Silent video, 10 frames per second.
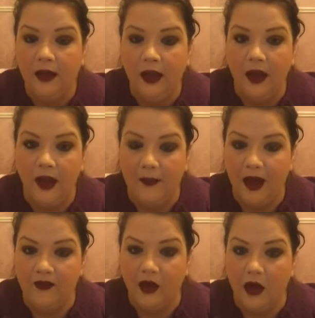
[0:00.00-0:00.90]

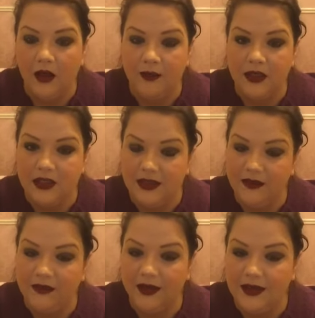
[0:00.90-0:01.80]
I've got all the pictures and
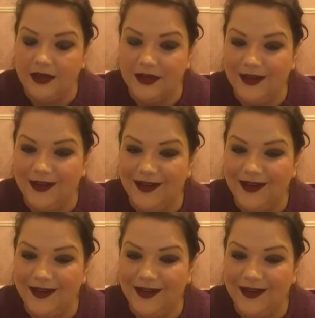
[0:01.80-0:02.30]
everything, so